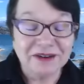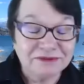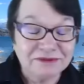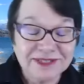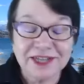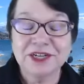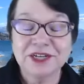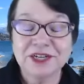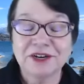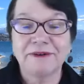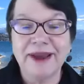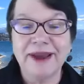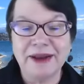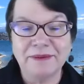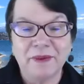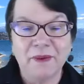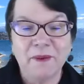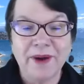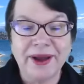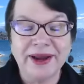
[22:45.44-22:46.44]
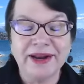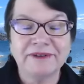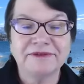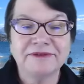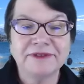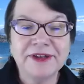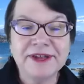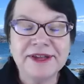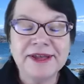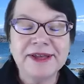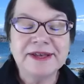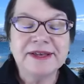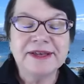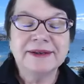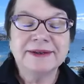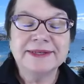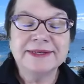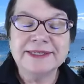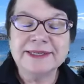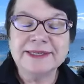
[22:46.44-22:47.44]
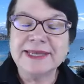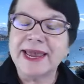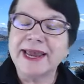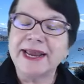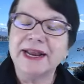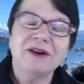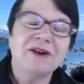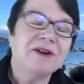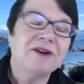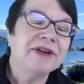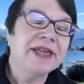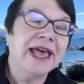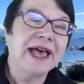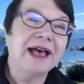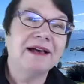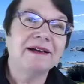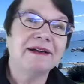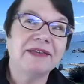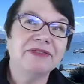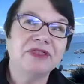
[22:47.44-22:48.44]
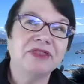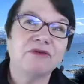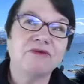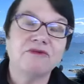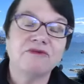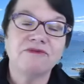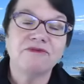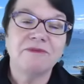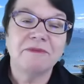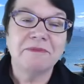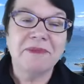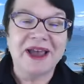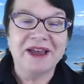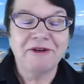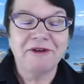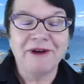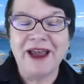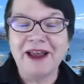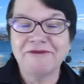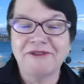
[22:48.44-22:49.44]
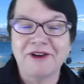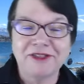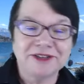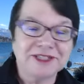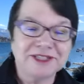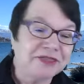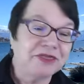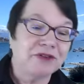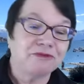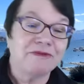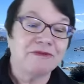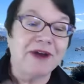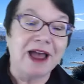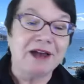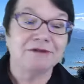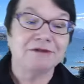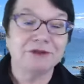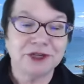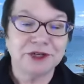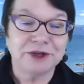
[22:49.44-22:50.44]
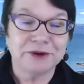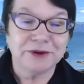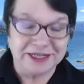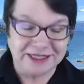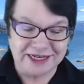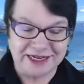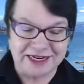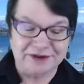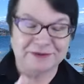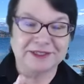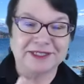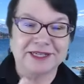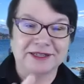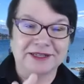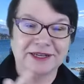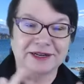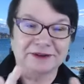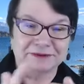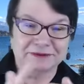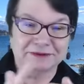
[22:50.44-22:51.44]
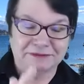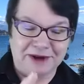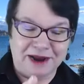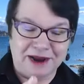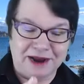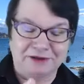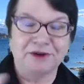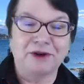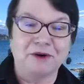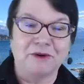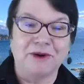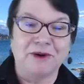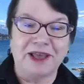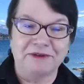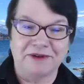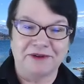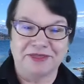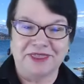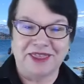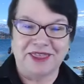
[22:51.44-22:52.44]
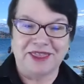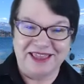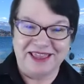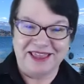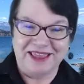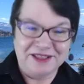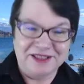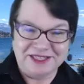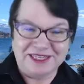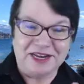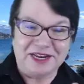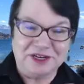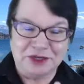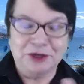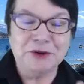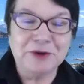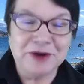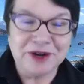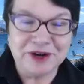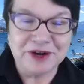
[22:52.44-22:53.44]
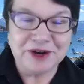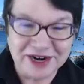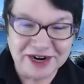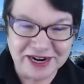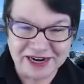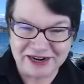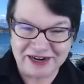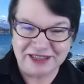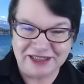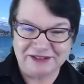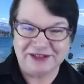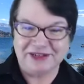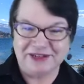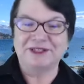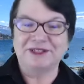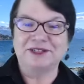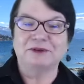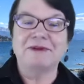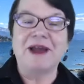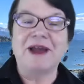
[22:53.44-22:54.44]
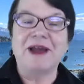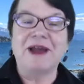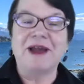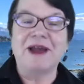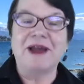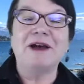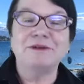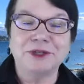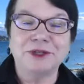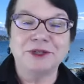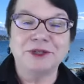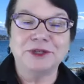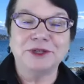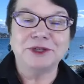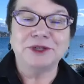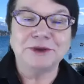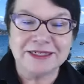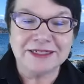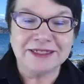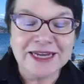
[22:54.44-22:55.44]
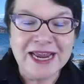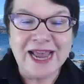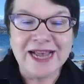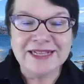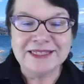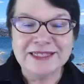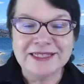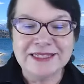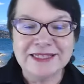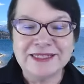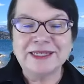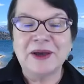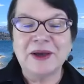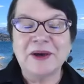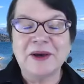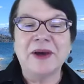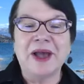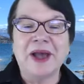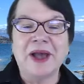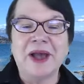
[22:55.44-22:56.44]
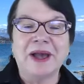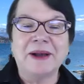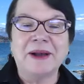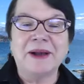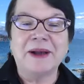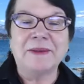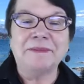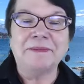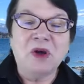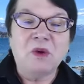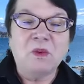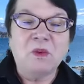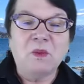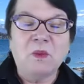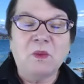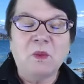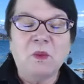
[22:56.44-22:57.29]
such a great point of saying, "Oh yeah, I'll get the." My grandfather said the round to it, and it was a little round coin with said "to it" on it. Here's a round to it, and so